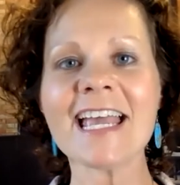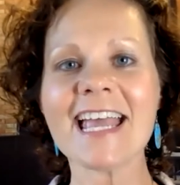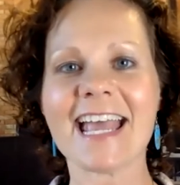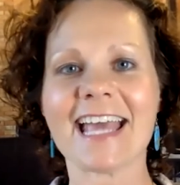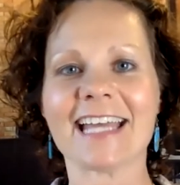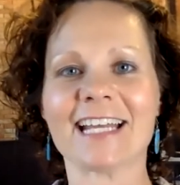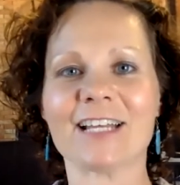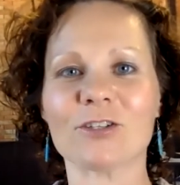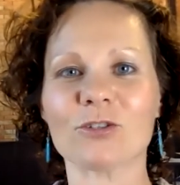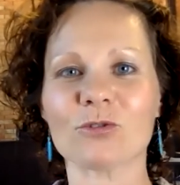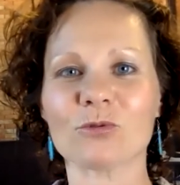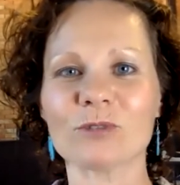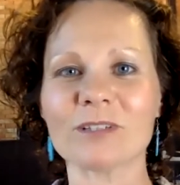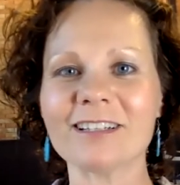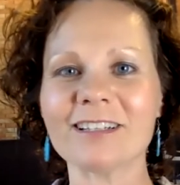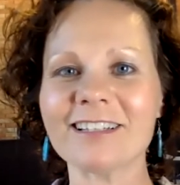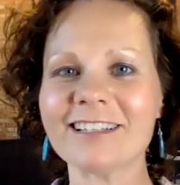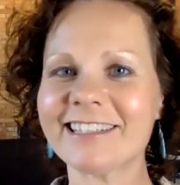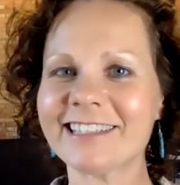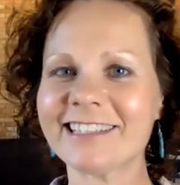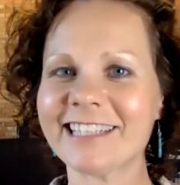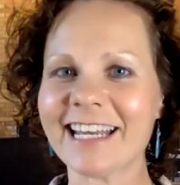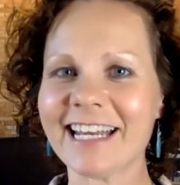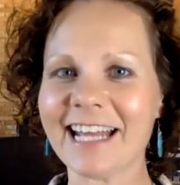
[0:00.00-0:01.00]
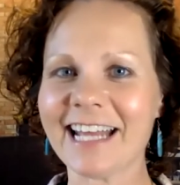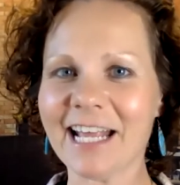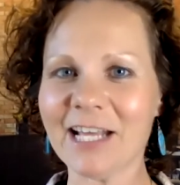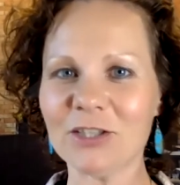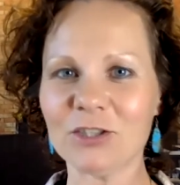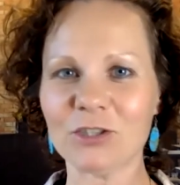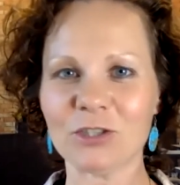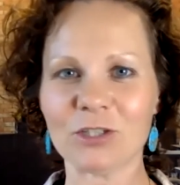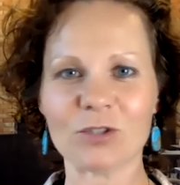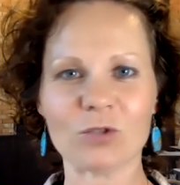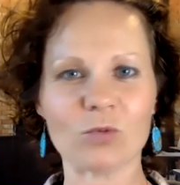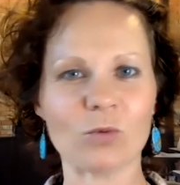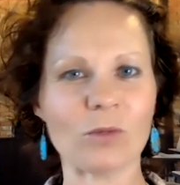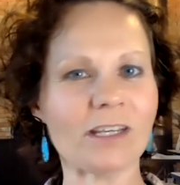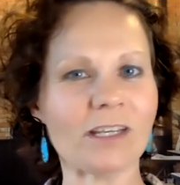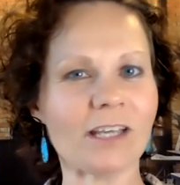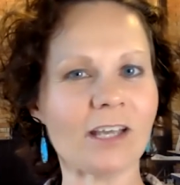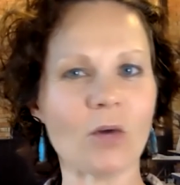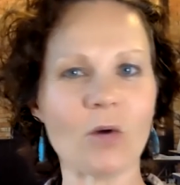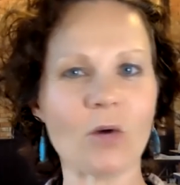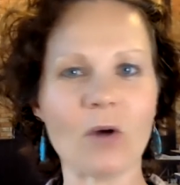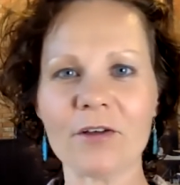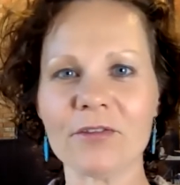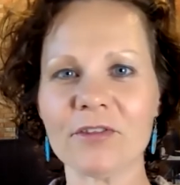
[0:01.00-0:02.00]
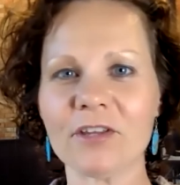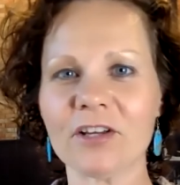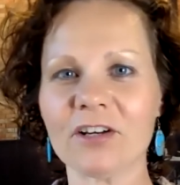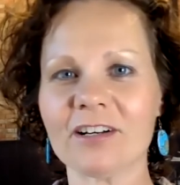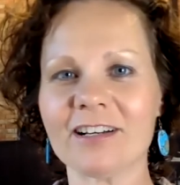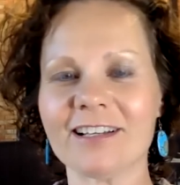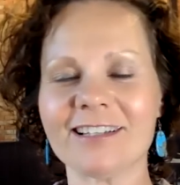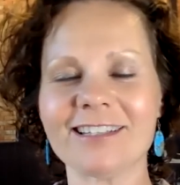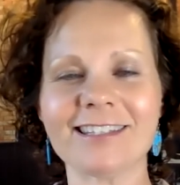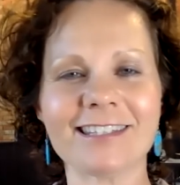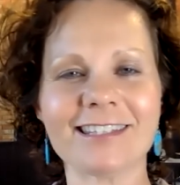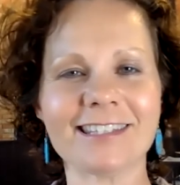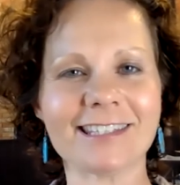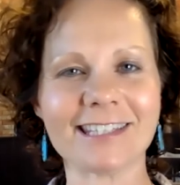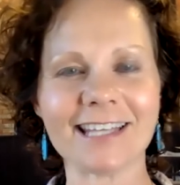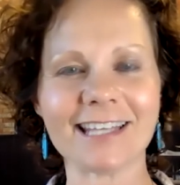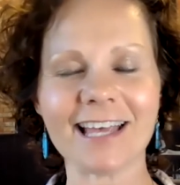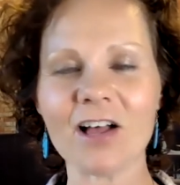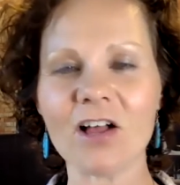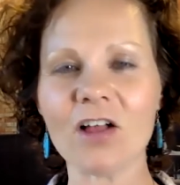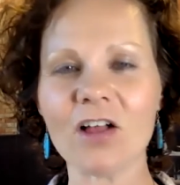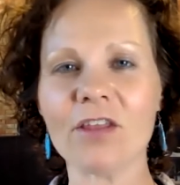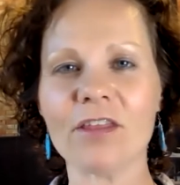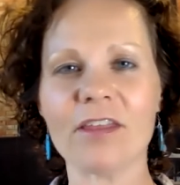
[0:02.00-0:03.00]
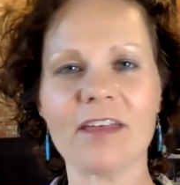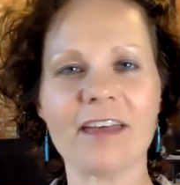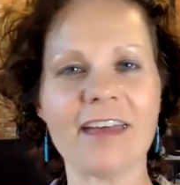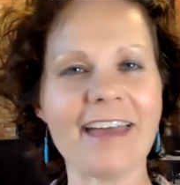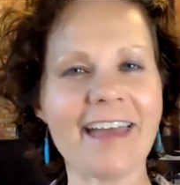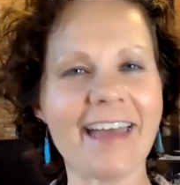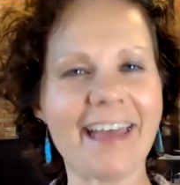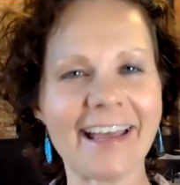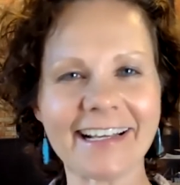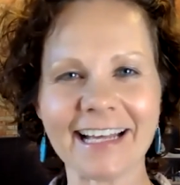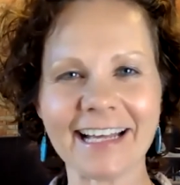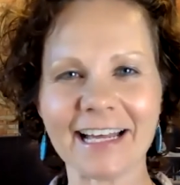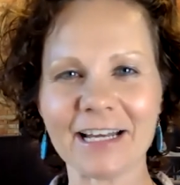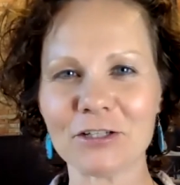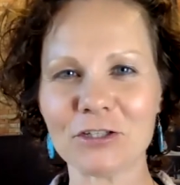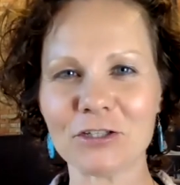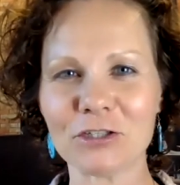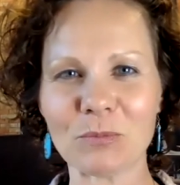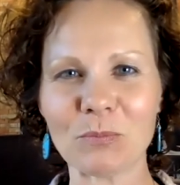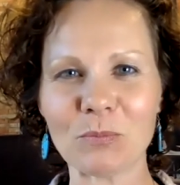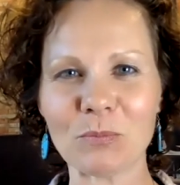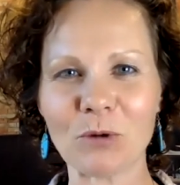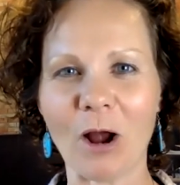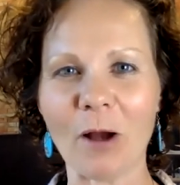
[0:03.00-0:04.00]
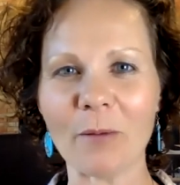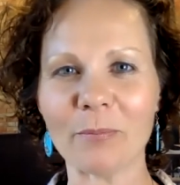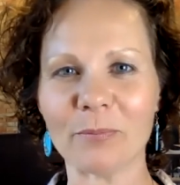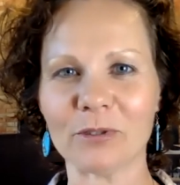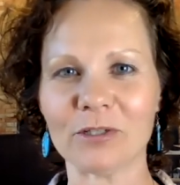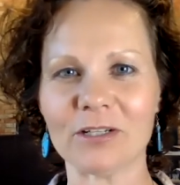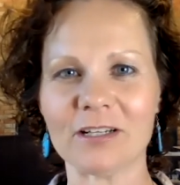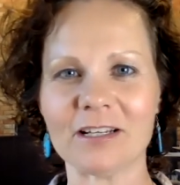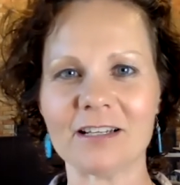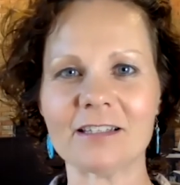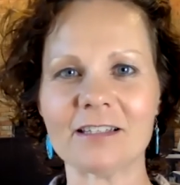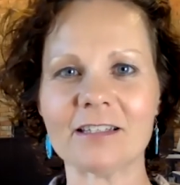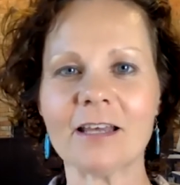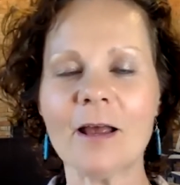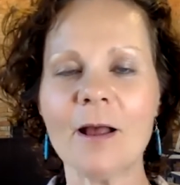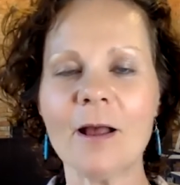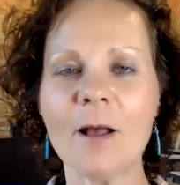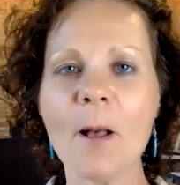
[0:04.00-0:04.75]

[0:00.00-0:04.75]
And as real estate agents, we can go out there and sell the heck out of some properties.